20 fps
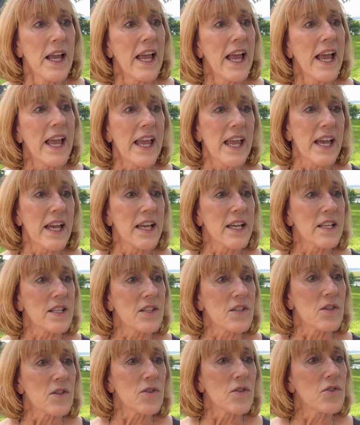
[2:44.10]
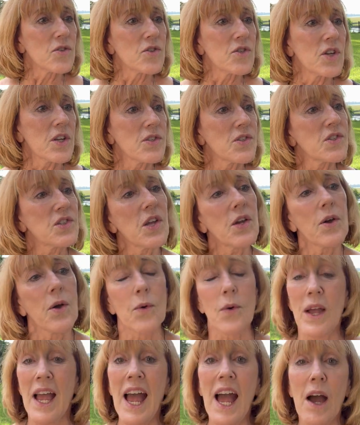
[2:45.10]
And
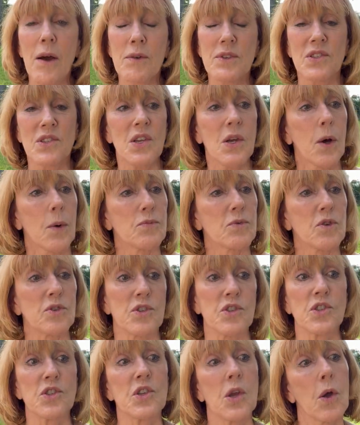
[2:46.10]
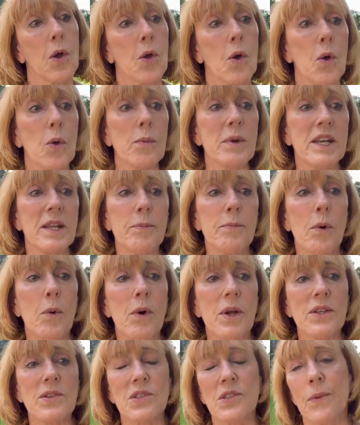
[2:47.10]
so how it's helped, there's so many
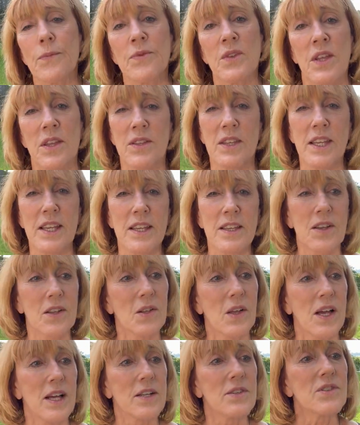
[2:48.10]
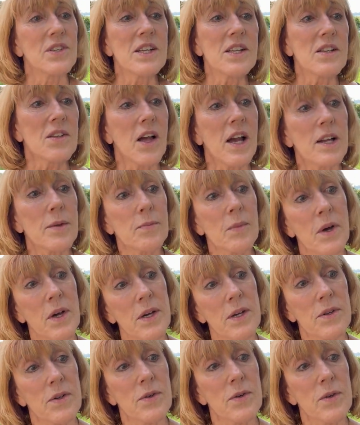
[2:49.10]
points. The incline-decline
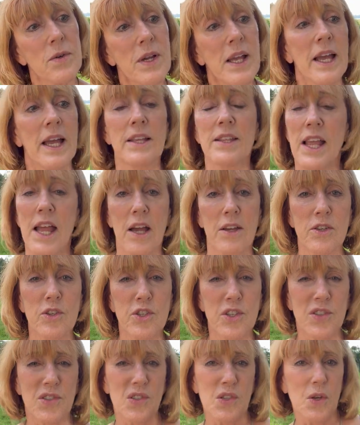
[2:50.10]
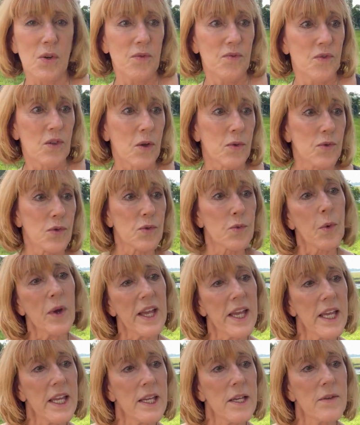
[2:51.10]
model and how you should surf those
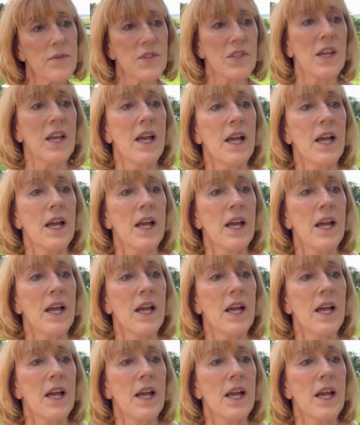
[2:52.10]
waves,